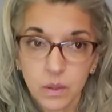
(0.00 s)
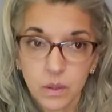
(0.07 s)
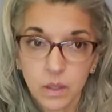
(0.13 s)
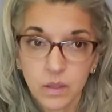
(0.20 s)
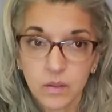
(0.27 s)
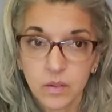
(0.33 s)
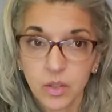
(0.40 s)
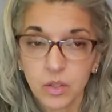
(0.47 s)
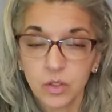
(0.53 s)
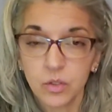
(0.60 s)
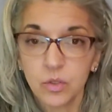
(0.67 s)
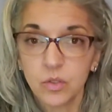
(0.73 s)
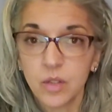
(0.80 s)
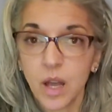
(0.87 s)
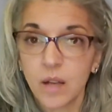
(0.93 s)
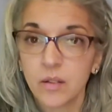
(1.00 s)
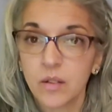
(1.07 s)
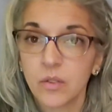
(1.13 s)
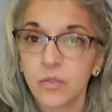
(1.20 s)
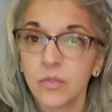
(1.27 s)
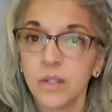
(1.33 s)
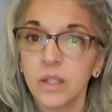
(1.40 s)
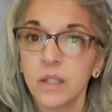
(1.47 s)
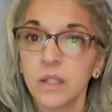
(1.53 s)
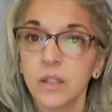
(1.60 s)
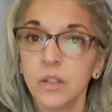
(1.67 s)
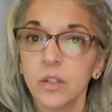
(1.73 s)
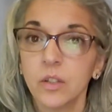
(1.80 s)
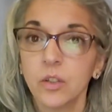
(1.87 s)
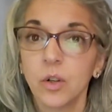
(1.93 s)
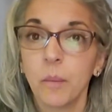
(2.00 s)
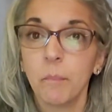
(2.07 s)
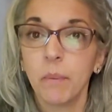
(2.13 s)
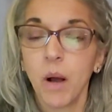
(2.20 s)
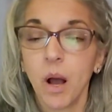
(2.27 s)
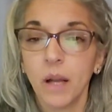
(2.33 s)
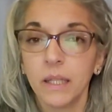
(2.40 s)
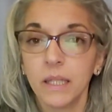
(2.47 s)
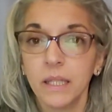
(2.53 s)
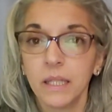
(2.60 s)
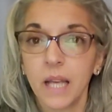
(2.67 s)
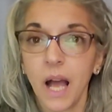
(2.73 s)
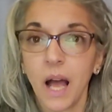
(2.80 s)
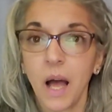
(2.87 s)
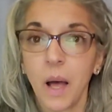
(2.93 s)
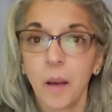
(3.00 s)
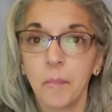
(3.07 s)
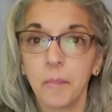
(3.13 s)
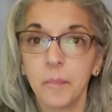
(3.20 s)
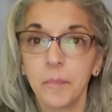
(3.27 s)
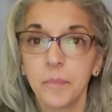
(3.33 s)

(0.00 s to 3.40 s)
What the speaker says: Until you start to feel your body calm.